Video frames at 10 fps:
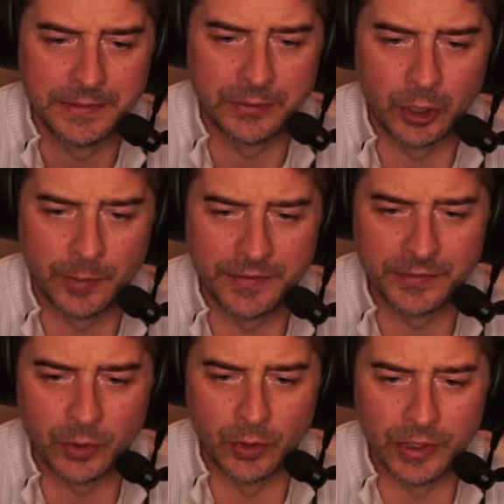Norman's the
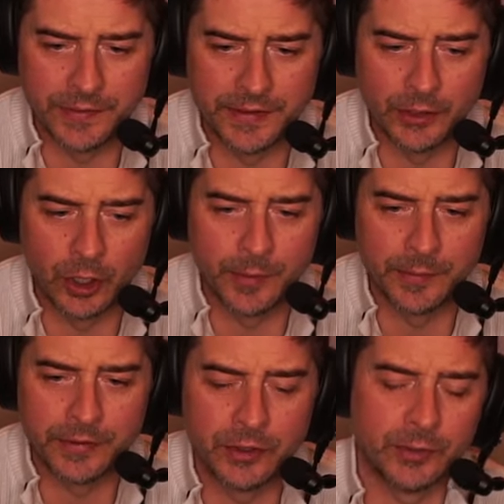only, and then Norman will
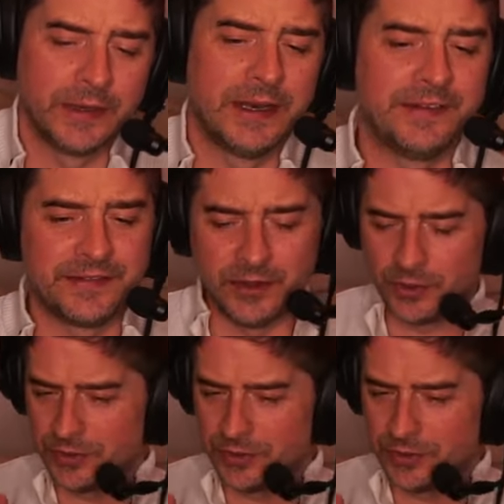be the only one left. No,